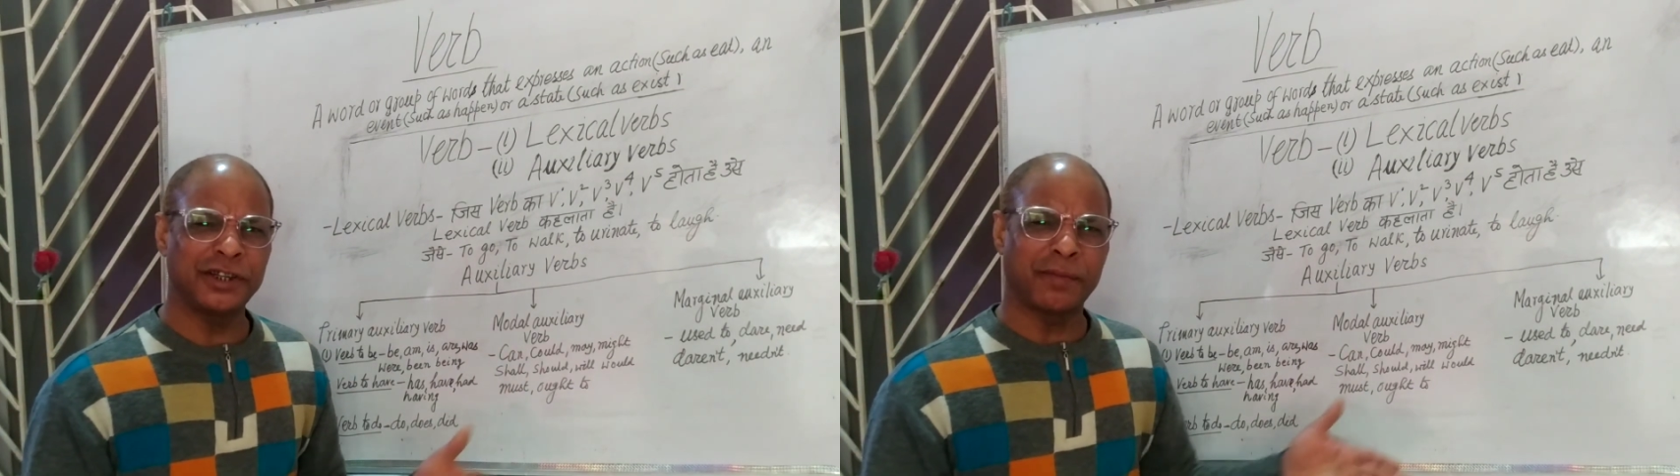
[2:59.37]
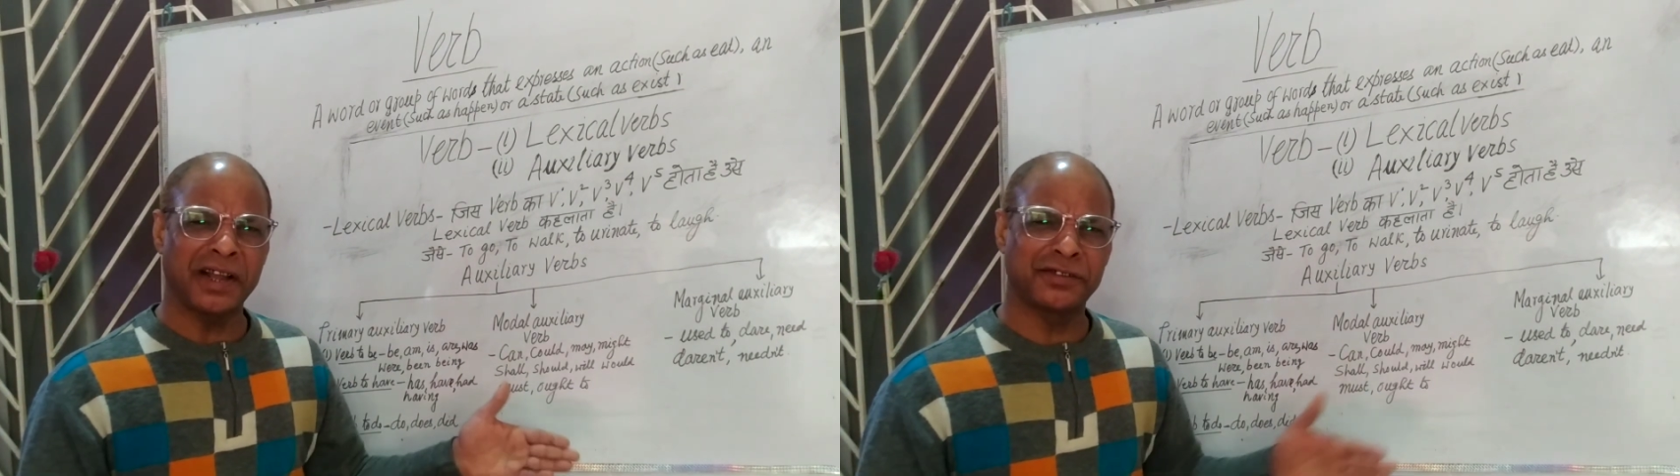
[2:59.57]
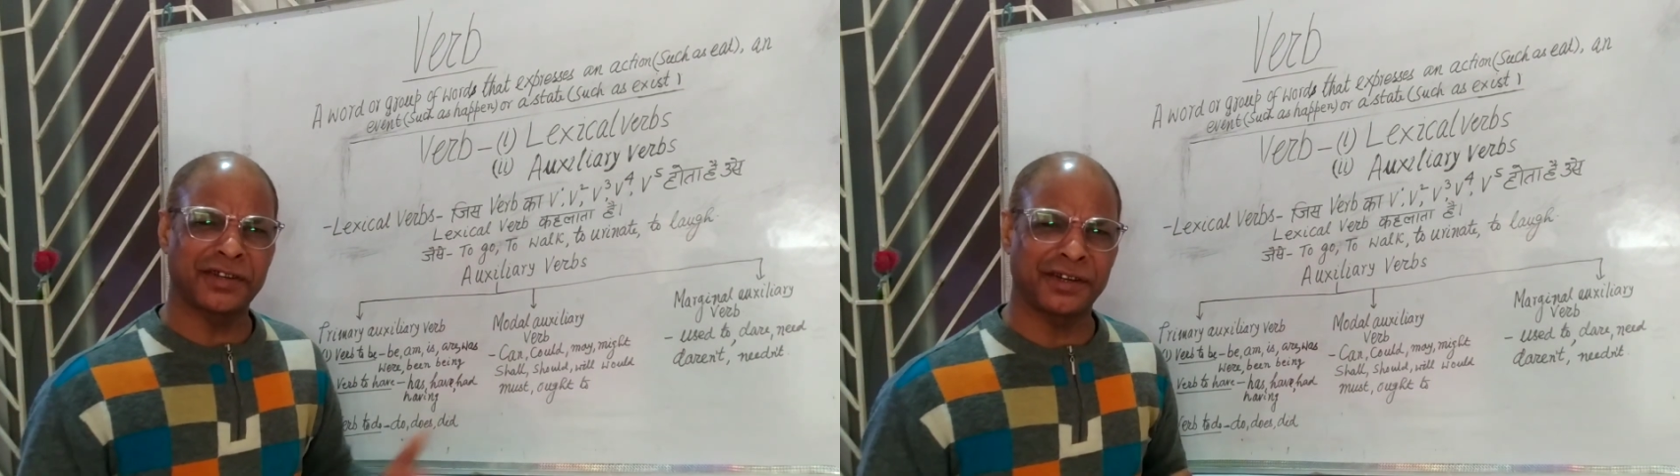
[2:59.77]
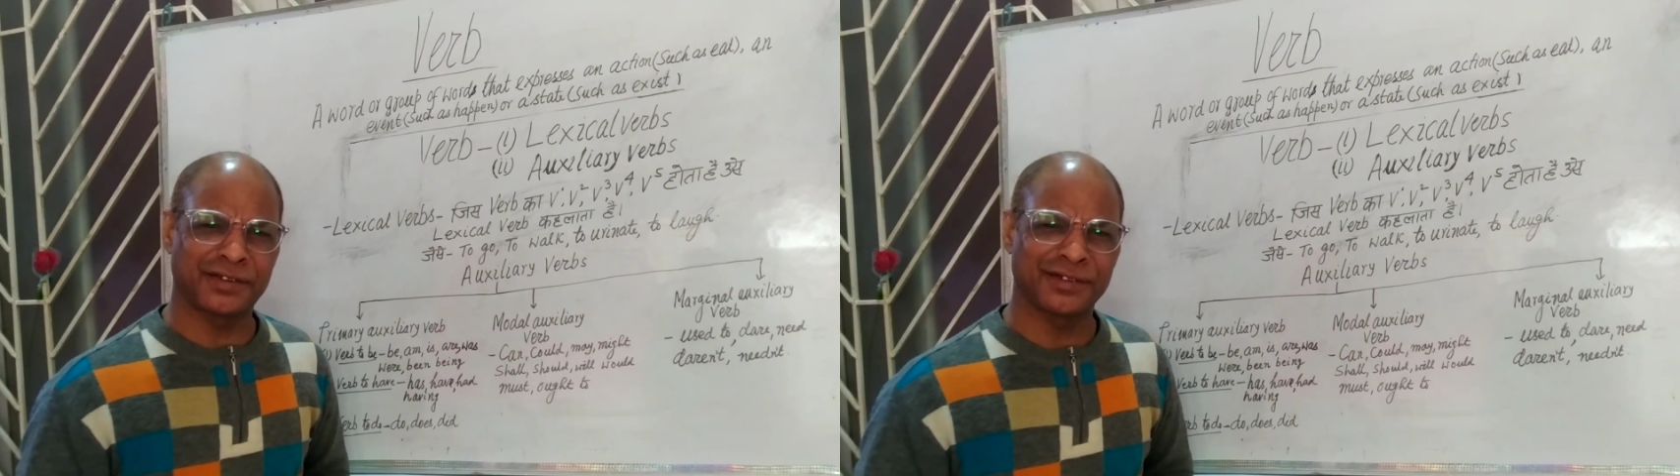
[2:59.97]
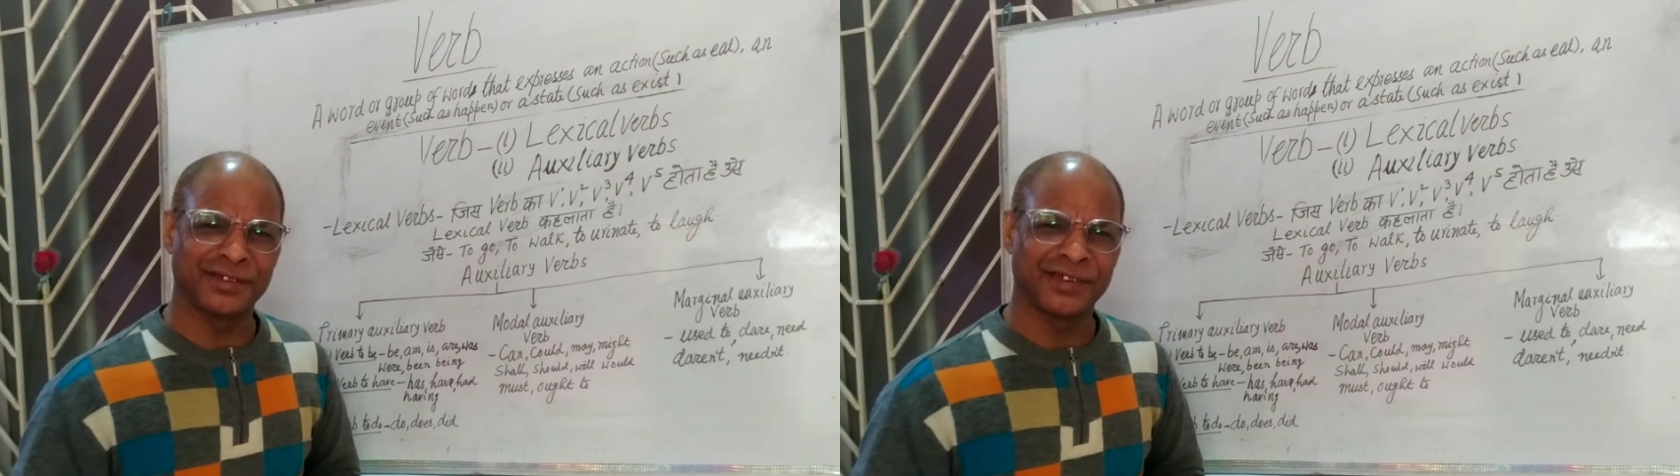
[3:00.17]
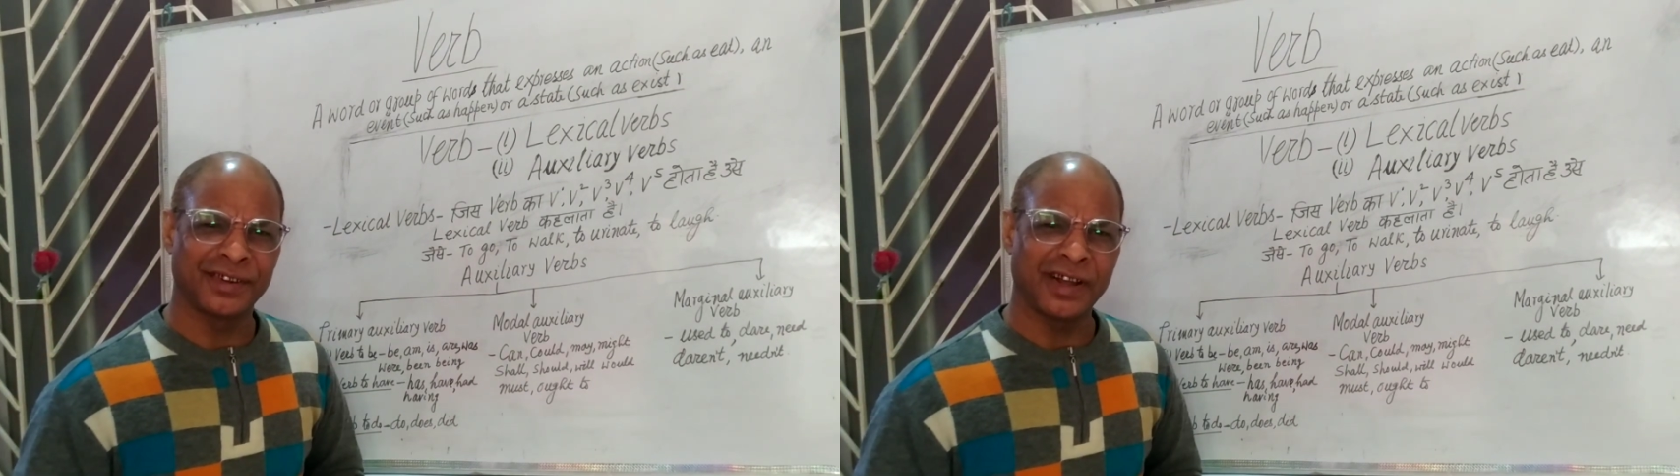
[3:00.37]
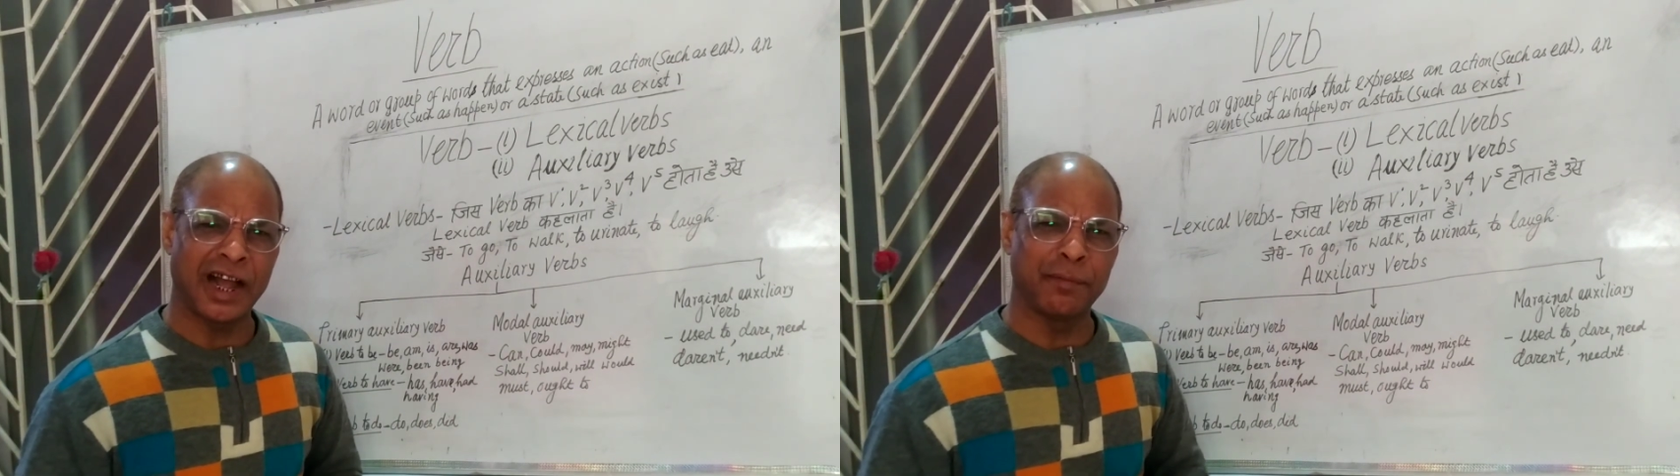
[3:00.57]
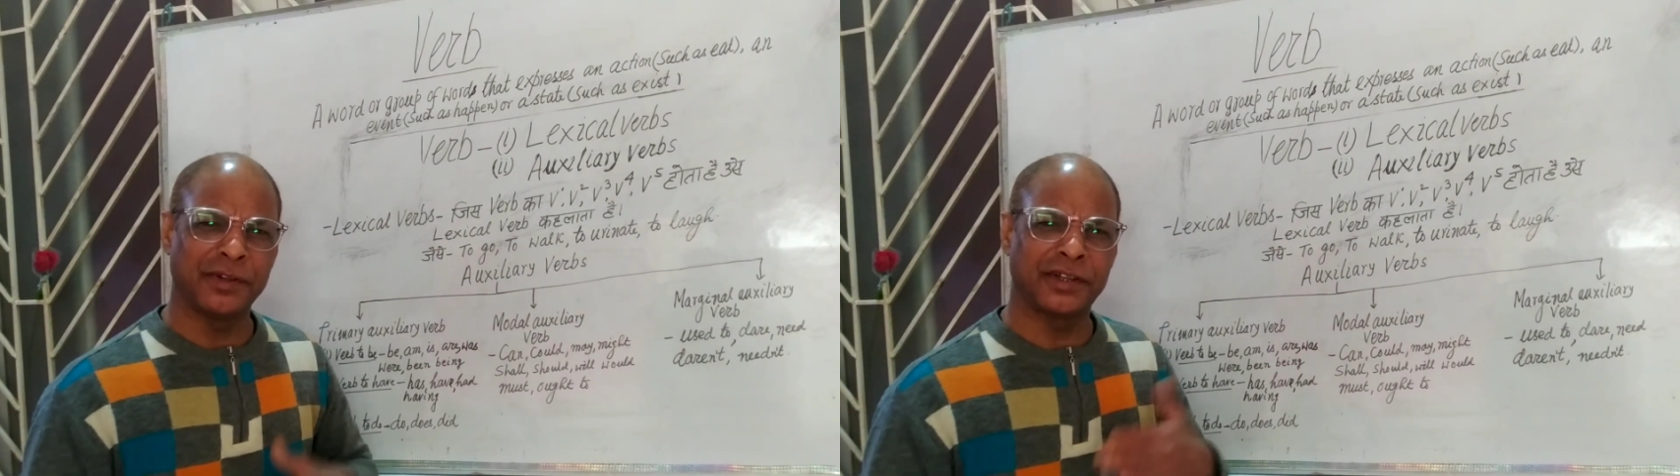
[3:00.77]
is my state?
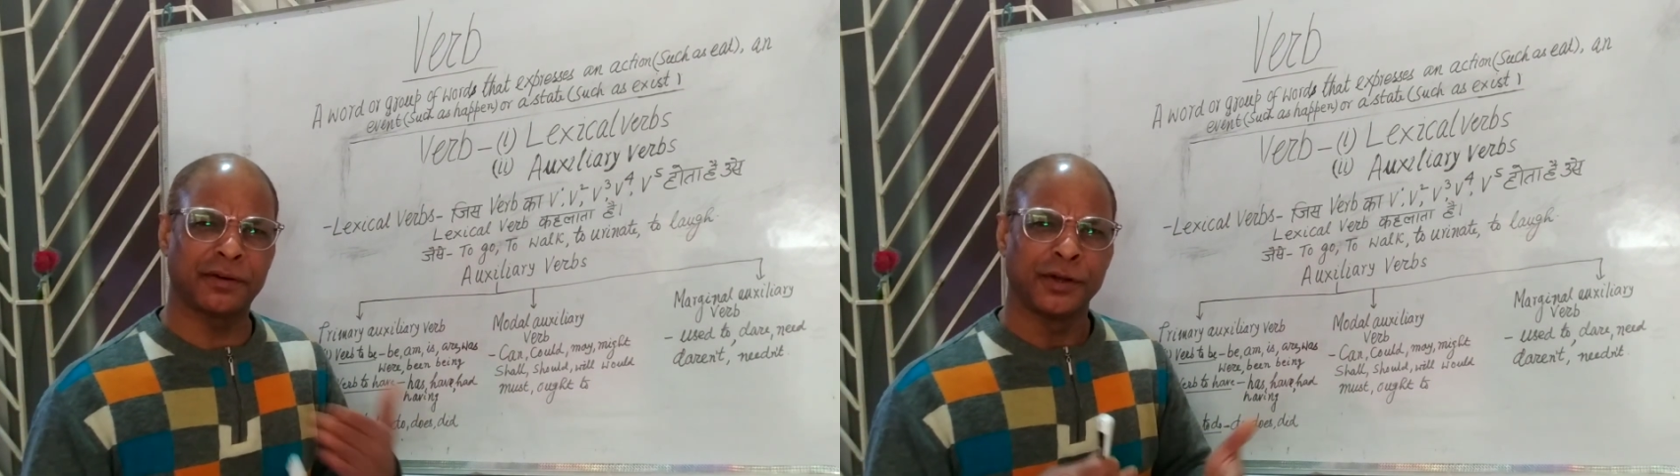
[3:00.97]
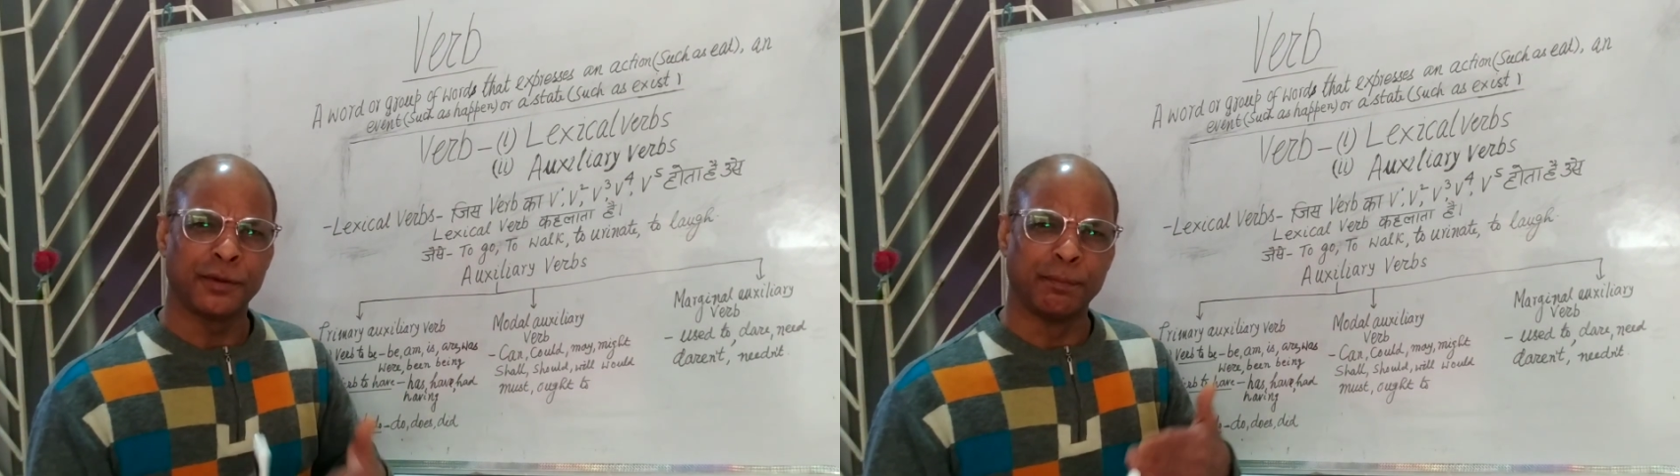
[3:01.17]
I'm in a